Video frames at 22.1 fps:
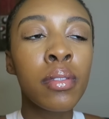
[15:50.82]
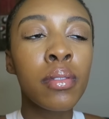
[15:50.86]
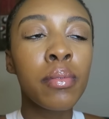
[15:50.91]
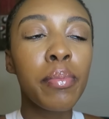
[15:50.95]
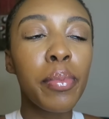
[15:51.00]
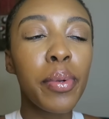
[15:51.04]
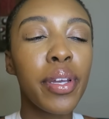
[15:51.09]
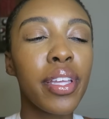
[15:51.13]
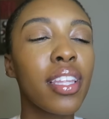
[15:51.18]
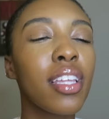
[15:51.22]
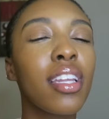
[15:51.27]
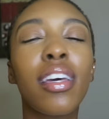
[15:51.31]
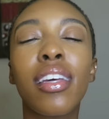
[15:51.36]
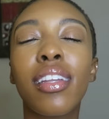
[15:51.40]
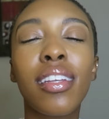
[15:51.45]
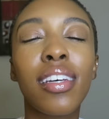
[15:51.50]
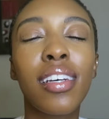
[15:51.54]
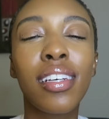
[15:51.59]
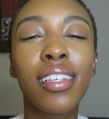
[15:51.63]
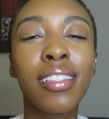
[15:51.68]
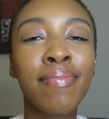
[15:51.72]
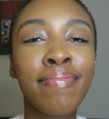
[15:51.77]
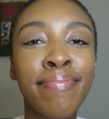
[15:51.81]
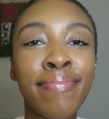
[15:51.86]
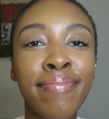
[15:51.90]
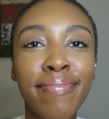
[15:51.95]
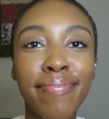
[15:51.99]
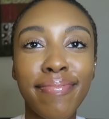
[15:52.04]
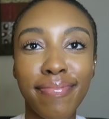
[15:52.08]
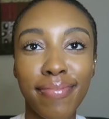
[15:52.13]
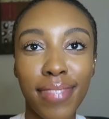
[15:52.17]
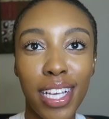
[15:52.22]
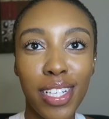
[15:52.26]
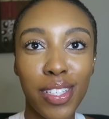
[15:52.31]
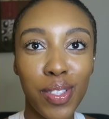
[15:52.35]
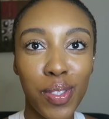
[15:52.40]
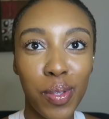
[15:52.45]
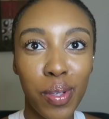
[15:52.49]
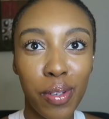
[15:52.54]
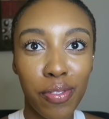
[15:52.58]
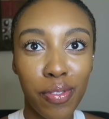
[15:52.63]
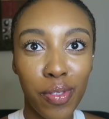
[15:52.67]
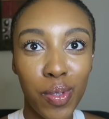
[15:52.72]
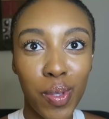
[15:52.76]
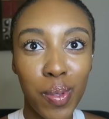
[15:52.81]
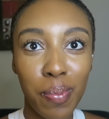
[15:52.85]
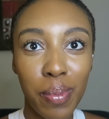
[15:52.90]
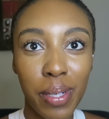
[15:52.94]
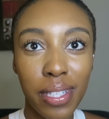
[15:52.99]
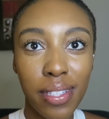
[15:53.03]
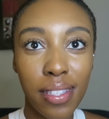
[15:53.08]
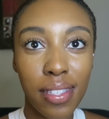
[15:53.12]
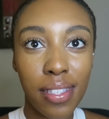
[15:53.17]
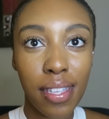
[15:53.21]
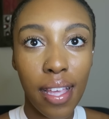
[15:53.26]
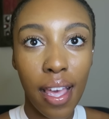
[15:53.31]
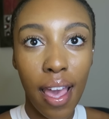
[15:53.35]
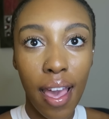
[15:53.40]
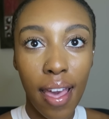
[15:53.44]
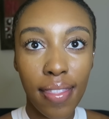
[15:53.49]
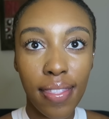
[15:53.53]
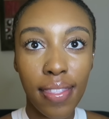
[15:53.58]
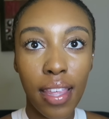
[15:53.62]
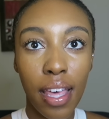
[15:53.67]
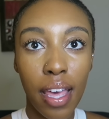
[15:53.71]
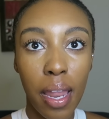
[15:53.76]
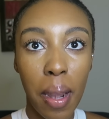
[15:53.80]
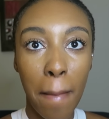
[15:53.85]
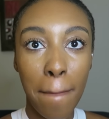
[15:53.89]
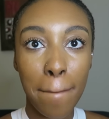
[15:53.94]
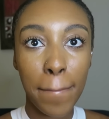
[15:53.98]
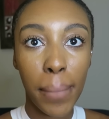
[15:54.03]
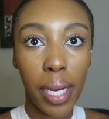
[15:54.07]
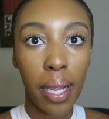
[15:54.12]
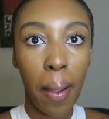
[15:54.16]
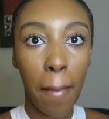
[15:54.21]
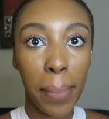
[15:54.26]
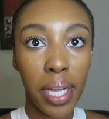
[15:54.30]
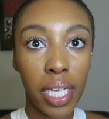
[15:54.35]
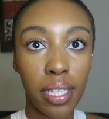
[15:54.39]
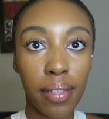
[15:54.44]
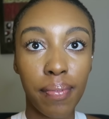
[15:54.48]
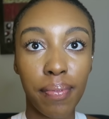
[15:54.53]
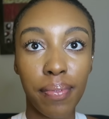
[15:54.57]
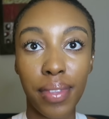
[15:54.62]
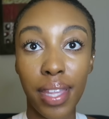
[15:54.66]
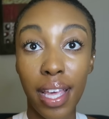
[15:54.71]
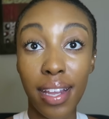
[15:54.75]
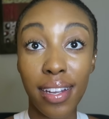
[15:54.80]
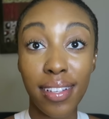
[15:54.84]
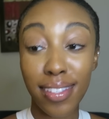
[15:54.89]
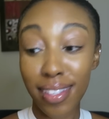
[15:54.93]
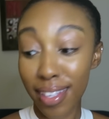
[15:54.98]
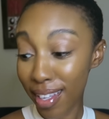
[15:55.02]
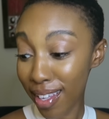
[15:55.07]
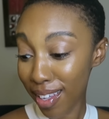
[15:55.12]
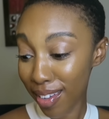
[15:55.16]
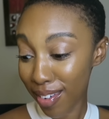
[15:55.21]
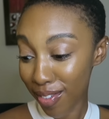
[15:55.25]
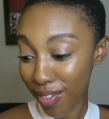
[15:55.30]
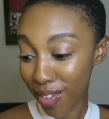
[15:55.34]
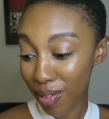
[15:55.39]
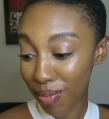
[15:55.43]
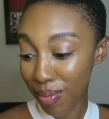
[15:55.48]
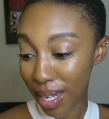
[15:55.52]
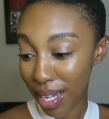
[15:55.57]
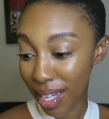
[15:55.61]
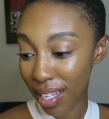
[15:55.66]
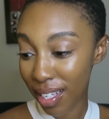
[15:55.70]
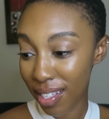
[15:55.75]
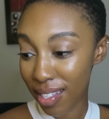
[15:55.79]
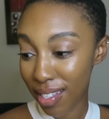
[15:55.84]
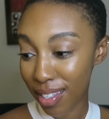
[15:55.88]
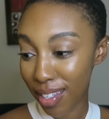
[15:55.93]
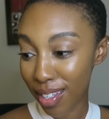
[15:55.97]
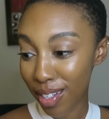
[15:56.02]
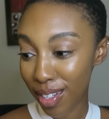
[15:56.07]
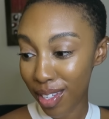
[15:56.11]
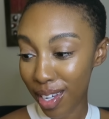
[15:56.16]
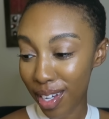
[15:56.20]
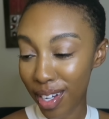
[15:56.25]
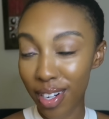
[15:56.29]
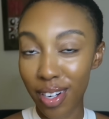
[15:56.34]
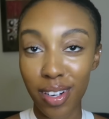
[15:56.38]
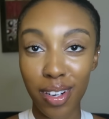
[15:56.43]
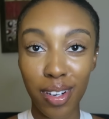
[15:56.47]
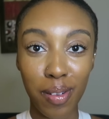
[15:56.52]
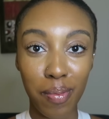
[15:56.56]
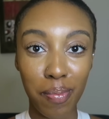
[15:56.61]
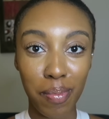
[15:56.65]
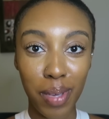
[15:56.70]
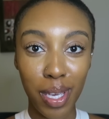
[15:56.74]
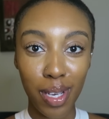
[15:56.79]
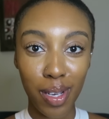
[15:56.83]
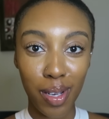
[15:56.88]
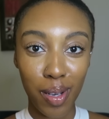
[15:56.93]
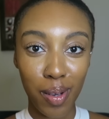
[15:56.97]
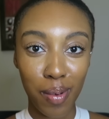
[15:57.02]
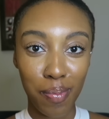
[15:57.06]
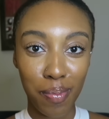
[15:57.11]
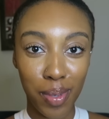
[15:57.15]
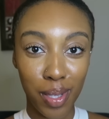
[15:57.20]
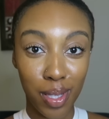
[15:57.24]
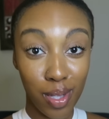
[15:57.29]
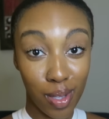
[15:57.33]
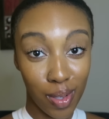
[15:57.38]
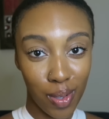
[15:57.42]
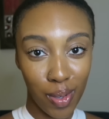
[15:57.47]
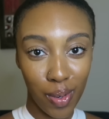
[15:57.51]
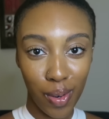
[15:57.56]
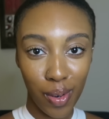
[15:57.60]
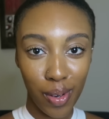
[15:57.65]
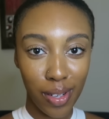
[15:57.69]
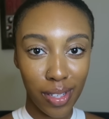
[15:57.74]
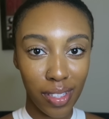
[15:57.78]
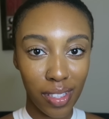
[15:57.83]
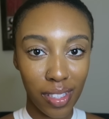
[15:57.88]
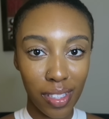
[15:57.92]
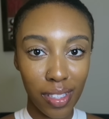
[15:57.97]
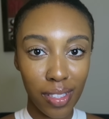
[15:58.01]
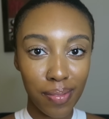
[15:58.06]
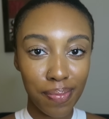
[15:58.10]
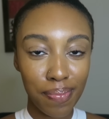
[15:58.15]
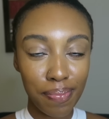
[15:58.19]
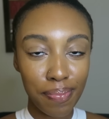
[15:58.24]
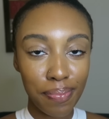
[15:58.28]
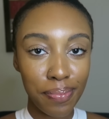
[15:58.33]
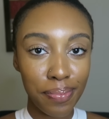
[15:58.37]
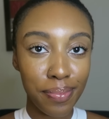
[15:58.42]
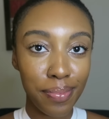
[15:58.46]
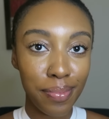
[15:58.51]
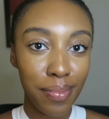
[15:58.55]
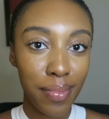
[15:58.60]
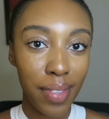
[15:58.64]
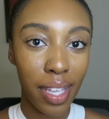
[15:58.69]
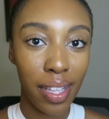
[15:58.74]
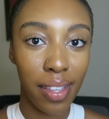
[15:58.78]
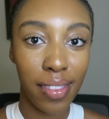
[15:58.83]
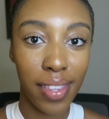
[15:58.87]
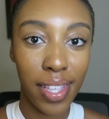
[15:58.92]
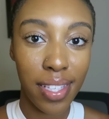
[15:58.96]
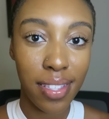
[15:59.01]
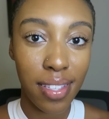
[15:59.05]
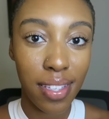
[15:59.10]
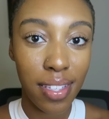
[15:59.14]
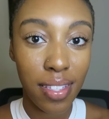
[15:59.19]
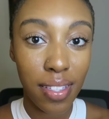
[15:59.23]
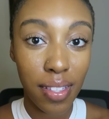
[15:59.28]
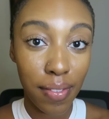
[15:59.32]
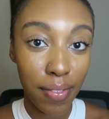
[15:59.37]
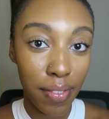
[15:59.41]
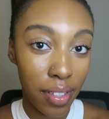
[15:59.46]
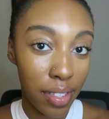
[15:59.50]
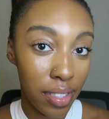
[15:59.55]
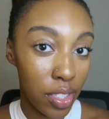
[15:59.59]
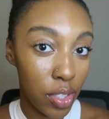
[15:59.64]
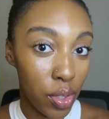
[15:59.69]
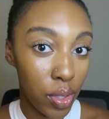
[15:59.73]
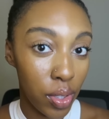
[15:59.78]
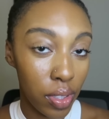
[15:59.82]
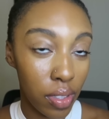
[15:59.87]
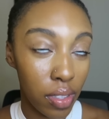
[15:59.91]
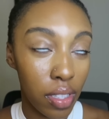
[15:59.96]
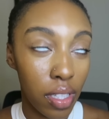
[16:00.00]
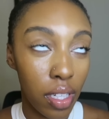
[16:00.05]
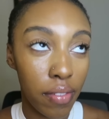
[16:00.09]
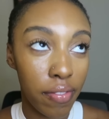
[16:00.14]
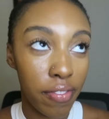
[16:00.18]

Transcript: breathe it in. I just do a few spritz, and then that is it for my skincare makeup tutorial. This is the official